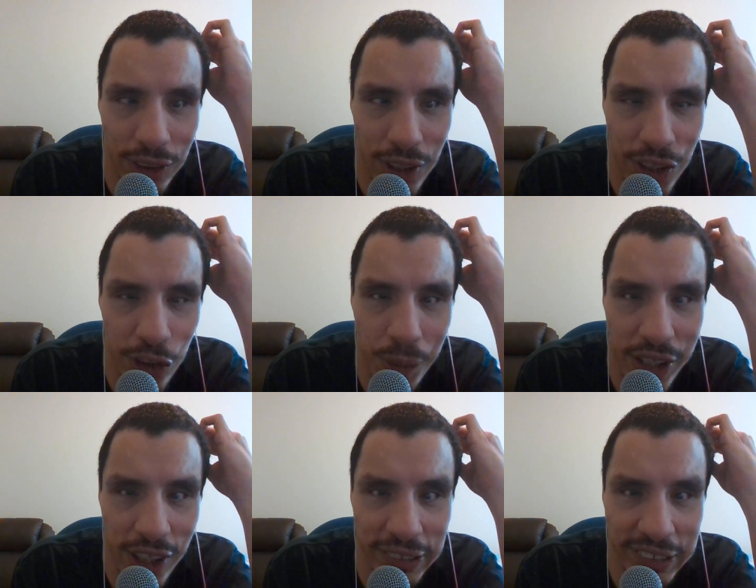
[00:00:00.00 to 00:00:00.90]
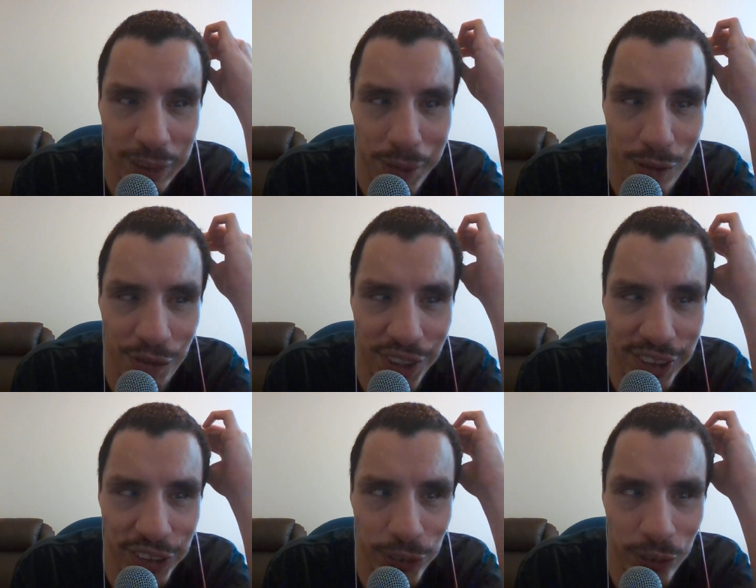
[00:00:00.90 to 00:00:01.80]
You may not see my
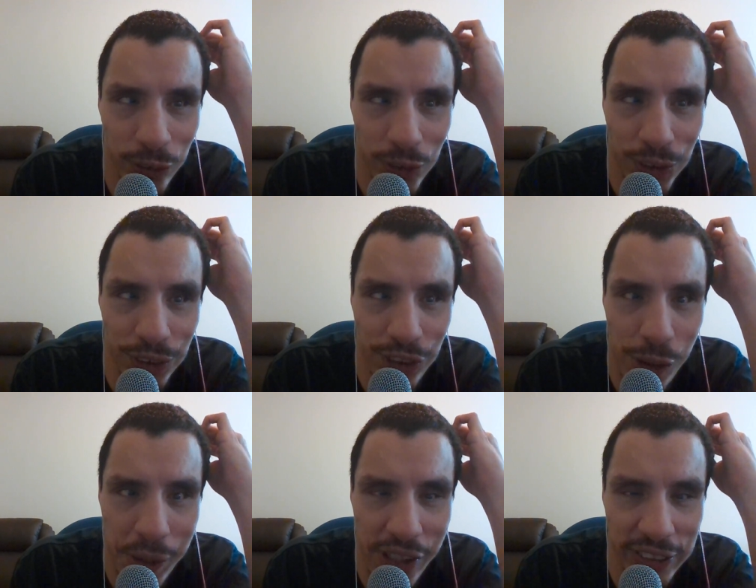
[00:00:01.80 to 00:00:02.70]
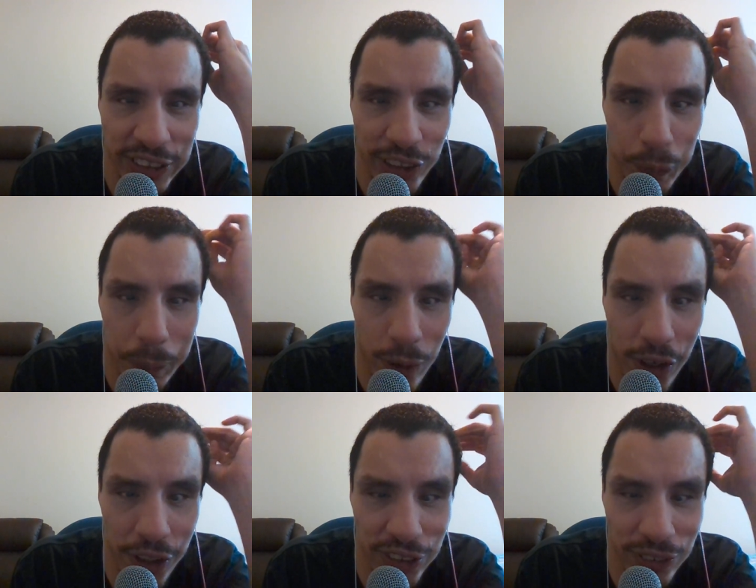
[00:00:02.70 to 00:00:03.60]
face, or you may not see the
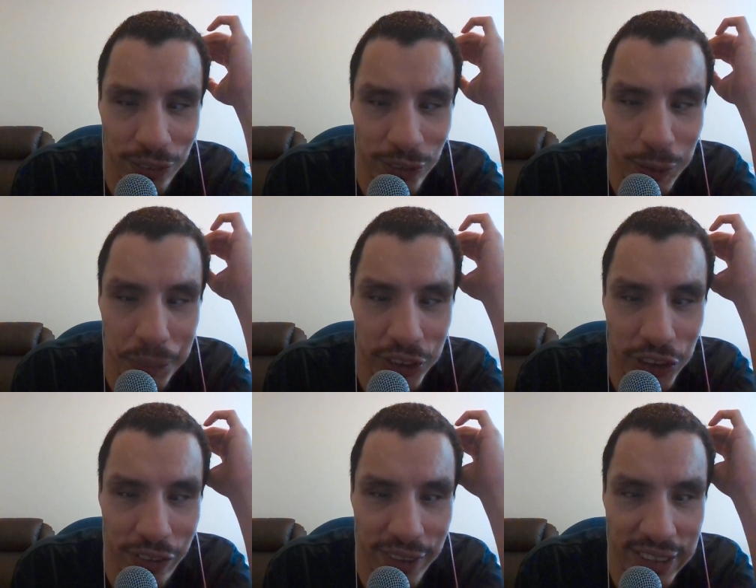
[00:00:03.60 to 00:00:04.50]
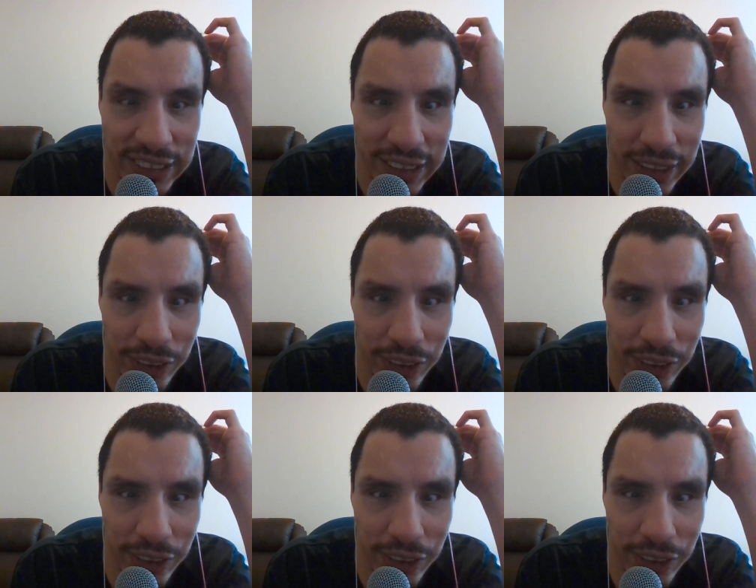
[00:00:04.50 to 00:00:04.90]
product. There's a bunch of things that